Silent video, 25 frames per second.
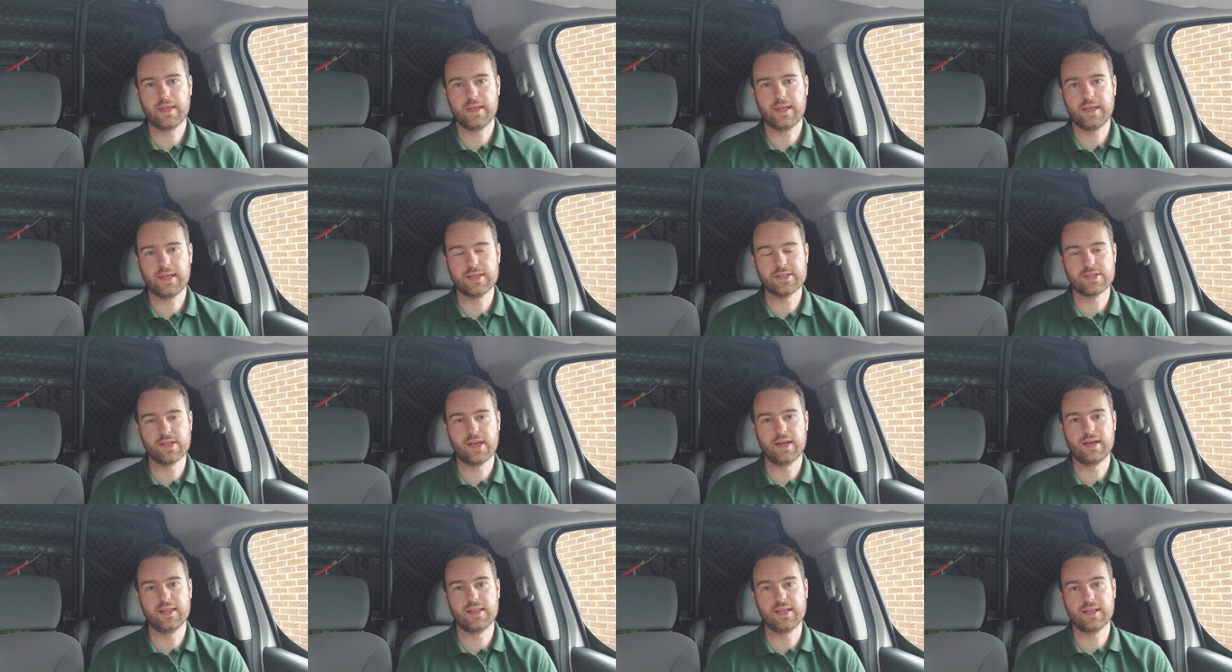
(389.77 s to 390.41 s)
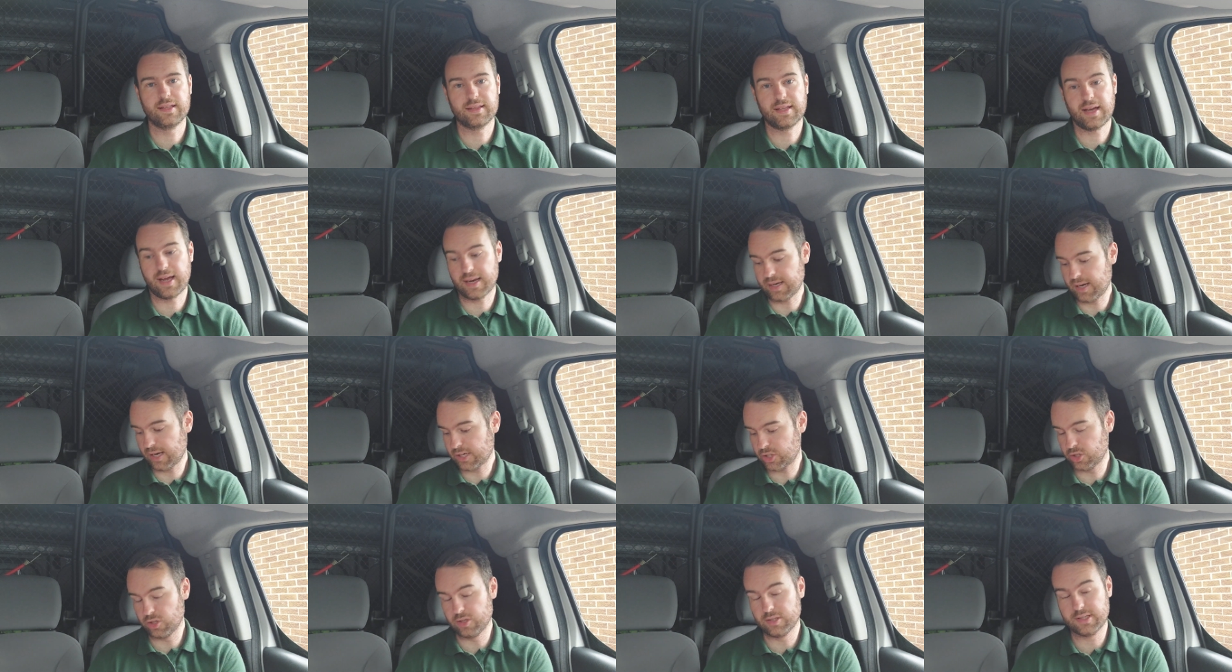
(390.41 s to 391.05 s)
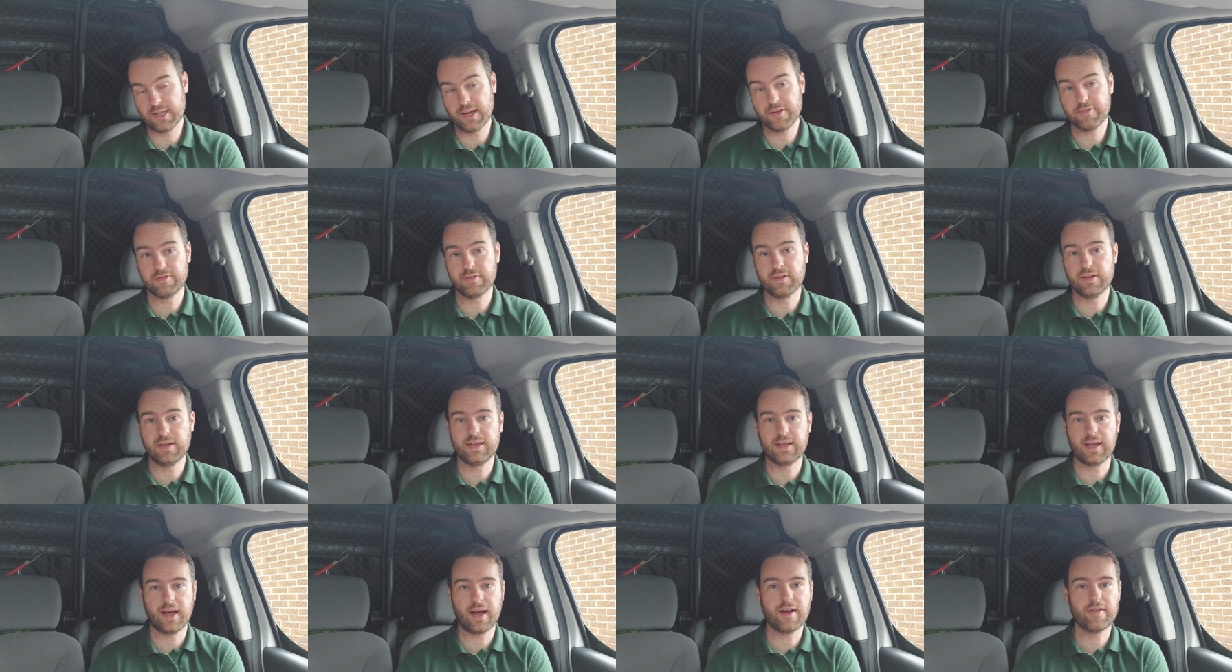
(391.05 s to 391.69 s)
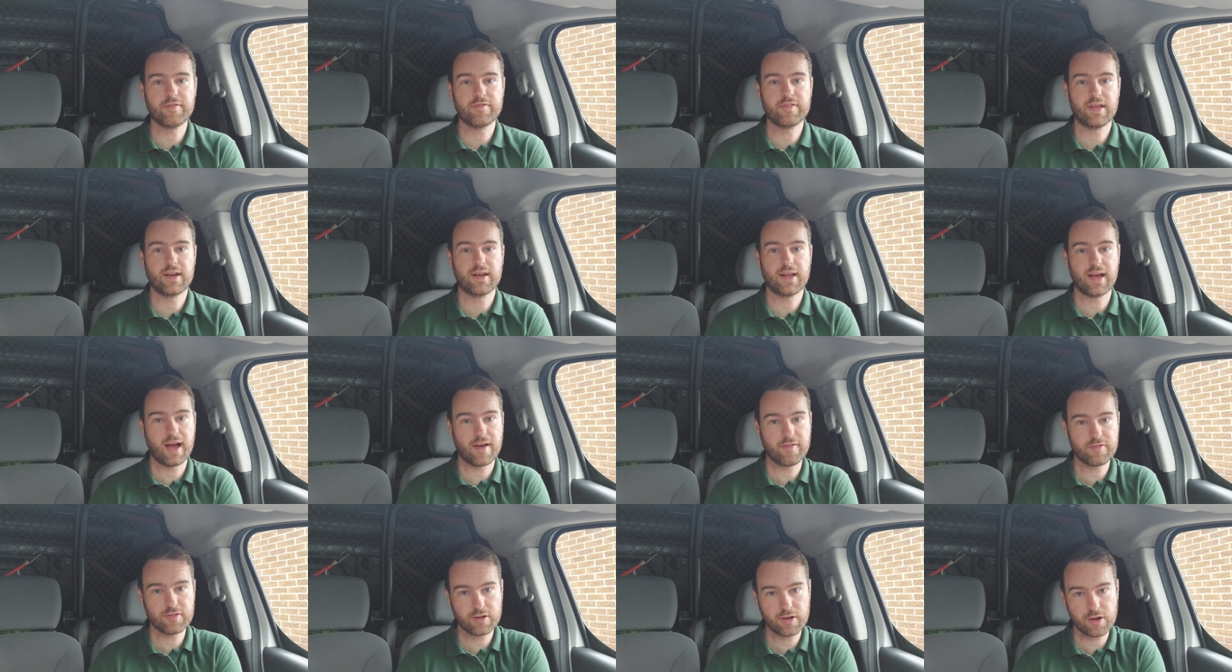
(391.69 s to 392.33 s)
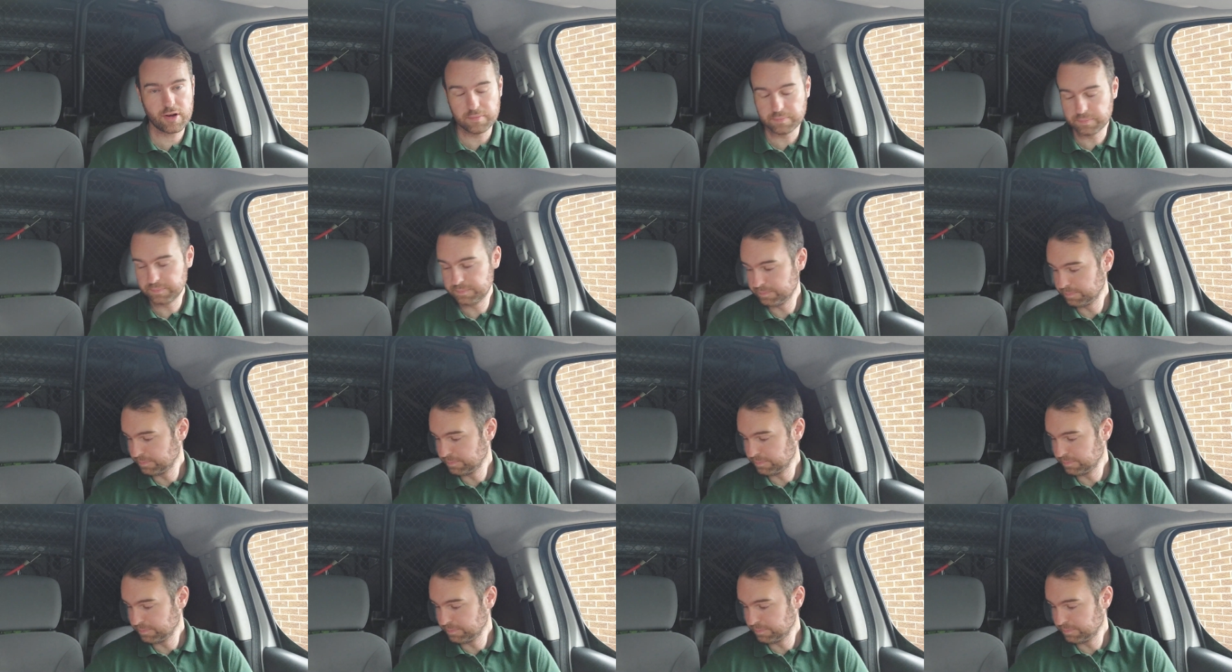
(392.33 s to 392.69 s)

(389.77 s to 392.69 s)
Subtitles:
Is there anything that I should definitely have that I haven't got?